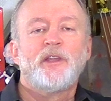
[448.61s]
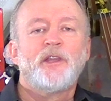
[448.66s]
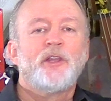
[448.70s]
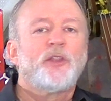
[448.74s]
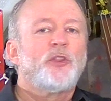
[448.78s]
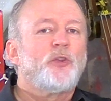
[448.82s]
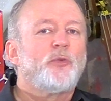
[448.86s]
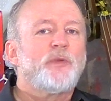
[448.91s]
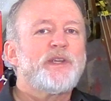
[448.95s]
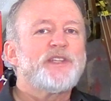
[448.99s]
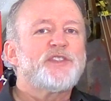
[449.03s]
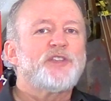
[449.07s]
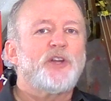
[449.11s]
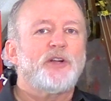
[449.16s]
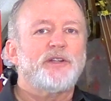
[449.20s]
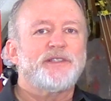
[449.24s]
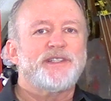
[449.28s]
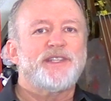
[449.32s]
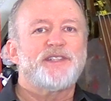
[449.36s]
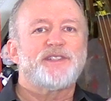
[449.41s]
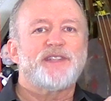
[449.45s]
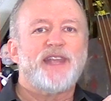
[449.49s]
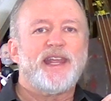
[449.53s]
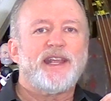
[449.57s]
The
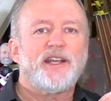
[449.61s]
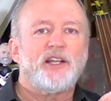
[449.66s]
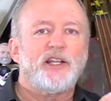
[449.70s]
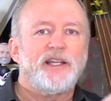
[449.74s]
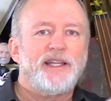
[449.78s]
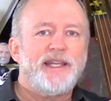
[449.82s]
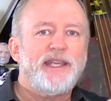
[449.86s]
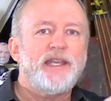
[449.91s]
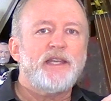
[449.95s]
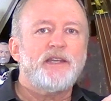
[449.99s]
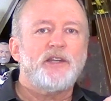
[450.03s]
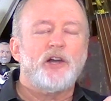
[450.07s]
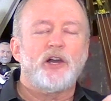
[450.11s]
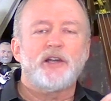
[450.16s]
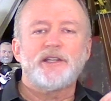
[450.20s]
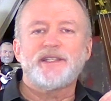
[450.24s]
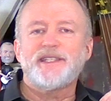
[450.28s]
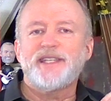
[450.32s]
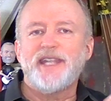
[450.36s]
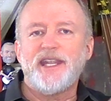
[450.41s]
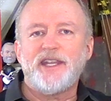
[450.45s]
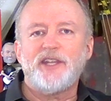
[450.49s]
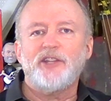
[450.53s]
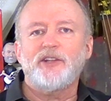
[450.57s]
result is a clean,
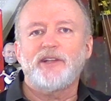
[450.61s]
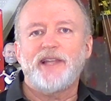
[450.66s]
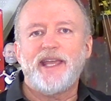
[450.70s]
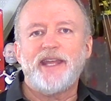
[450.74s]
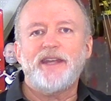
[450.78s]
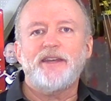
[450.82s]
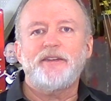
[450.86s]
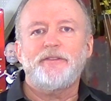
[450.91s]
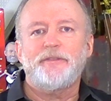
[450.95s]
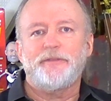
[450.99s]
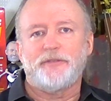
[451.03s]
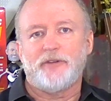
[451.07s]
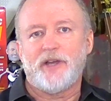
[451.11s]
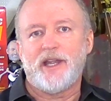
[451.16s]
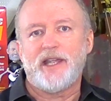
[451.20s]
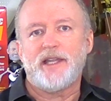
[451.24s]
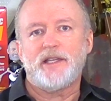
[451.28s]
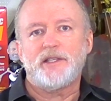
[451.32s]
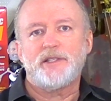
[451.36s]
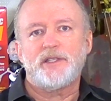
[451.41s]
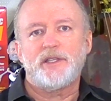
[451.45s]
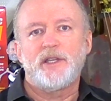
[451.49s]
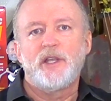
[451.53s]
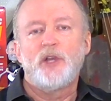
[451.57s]
articulated
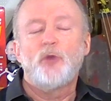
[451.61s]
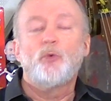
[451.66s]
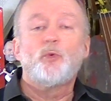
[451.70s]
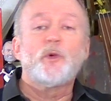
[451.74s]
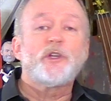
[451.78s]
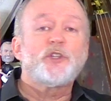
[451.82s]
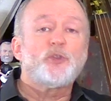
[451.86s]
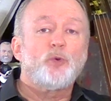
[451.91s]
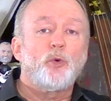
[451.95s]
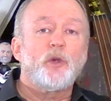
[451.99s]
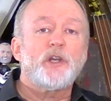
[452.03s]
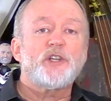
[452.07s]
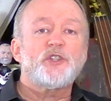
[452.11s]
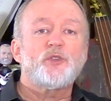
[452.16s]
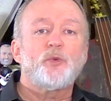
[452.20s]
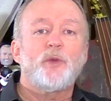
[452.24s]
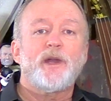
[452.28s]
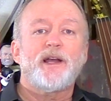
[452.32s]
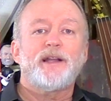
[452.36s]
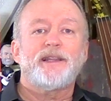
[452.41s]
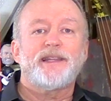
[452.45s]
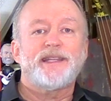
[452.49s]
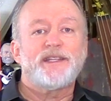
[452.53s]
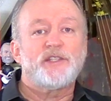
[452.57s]
phrase which works
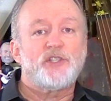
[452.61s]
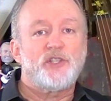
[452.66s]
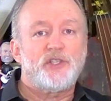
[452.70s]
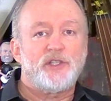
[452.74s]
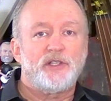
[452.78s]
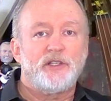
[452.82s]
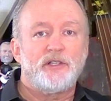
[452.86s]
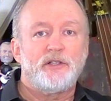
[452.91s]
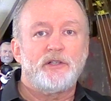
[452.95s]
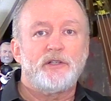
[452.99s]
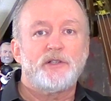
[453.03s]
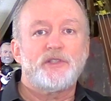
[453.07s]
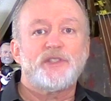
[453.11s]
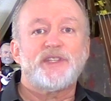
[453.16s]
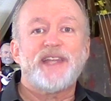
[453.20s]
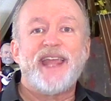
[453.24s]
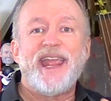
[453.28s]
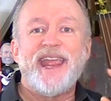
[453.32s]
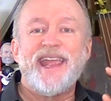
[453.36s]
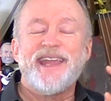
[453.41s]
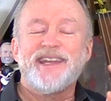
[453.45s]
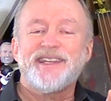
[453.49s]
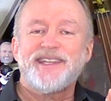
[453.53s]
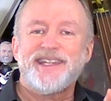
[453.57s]
well in slurs
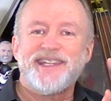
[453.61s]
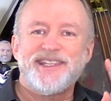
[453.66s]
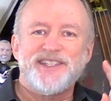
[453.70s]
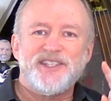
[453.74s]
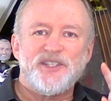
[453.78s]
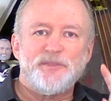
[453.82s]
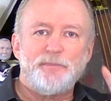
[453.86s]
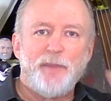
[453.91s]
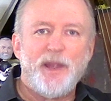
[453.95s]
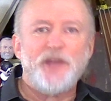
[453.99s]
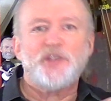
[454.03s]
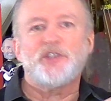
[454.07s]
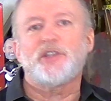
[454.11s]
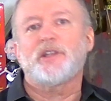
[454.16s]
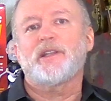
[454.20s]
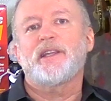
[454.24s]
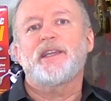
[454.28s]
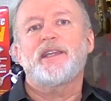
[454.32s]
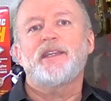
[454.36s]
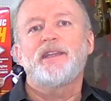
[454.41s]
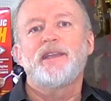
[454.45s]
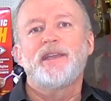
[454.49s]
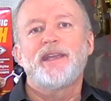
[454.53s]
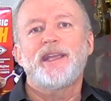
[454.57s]
and
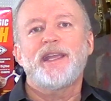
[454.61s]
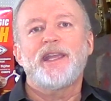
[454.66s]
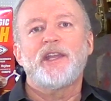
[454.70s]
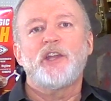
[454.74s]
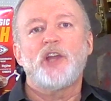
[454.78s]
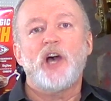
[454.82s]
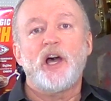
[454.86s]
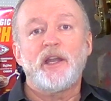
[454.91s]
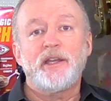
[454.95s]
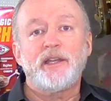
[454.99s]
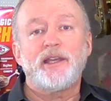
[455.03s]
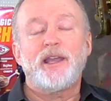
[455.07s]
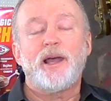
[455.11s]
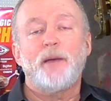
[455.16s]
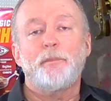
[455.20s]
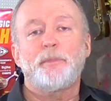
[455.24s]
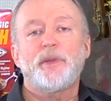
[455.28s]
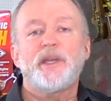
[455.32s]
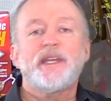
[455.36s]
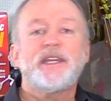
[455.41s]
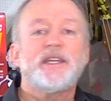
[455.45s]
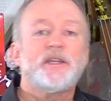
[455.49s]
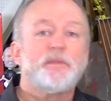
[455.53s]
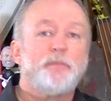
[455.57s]
especially in
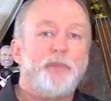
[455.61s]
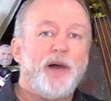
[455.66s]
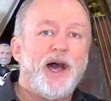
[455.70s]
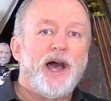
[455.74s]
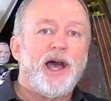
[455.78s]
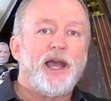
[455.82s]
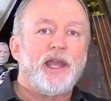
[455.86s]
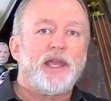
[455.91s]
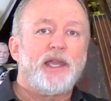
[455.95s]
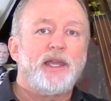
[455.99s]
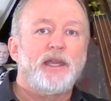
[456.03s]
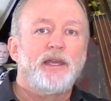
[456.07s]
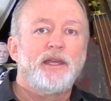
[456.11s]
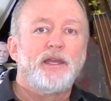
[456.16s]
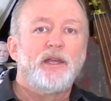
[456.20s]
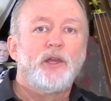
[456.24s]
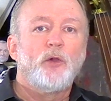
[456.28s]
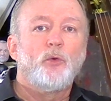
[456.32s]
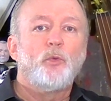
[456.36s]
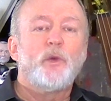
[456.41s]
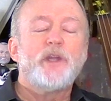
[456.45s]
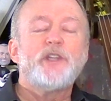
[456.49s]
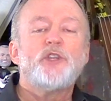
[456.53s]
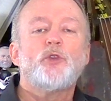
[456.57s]
unaccompanied Bach
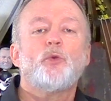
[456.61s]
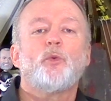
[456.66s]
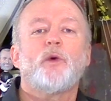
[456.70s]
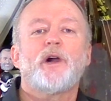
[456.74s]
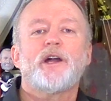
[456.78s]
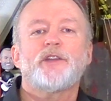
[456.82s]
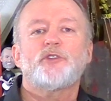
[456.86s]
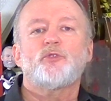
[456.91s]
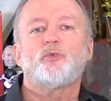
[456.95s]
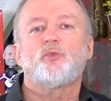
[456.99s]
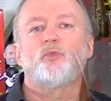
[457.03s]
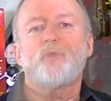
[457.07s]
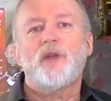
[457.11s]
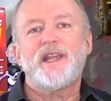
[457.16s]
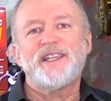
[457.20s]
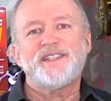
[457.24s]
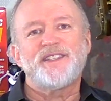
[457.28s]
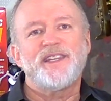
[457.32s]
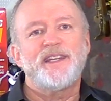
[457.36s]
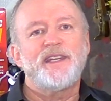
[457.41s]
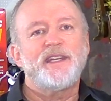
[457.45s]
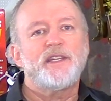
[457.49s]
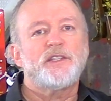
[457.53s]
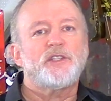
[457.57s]
when you want
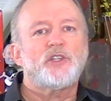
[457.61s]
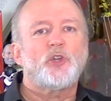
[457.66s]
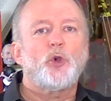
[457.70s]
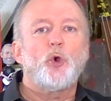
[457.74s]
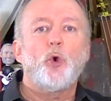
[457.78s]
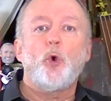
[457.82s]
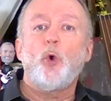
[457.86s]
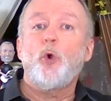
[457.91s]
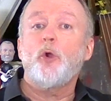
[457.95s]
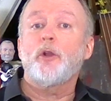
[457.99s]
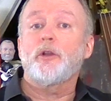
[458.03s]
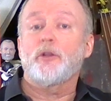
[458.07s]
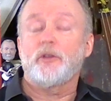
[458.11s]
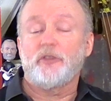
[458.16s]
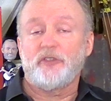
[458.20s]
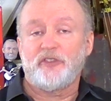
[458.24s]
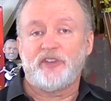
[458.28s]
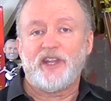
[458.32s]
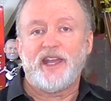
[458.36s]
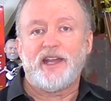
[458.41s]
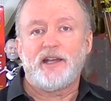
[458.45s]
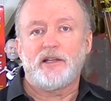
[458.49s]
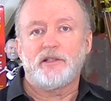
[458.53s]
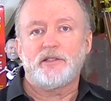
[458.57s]
resonant chordal
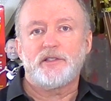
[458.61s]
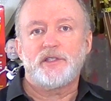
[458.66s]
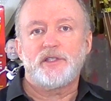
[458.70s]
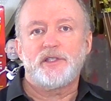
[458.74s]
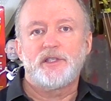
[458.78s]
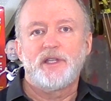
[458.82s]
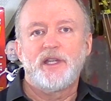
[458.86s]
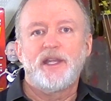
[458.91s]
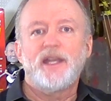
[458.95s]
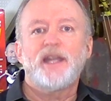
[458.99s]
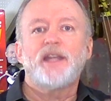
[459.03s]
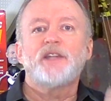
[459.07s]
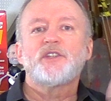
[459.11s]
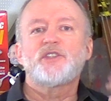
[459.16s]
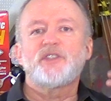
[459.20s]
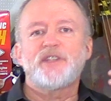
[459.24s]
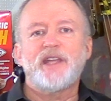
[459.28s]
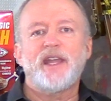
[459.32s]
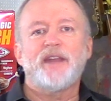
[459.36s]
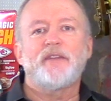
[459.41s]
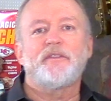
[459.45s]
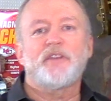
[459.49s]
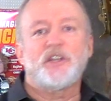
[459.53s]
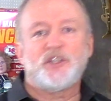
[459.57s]
sounds
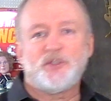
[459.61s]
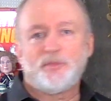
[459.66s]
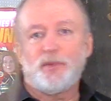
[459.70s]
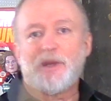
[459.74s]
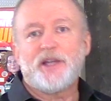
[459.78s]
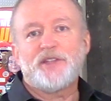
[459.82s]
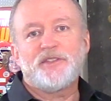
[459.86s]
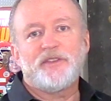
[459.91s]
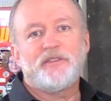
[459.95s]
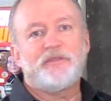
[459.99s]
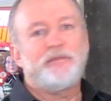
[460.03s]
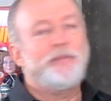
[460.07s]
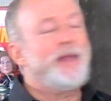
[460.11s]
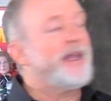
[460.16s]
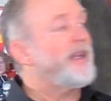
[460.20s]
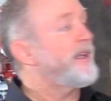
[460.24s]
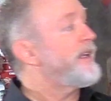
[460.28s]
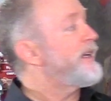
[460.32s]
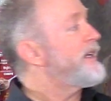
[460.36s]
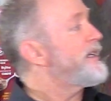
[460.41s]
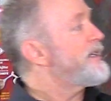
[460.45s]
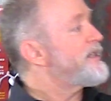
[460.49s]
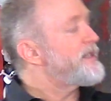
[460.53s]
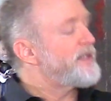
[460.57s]
instead of expressive
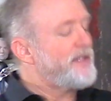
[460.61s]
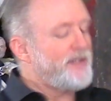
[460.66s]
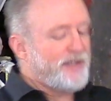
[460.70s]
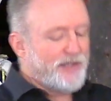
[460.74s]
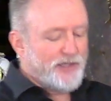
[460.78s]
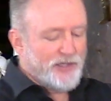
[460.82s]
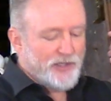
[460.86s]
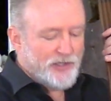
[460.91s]
melodies.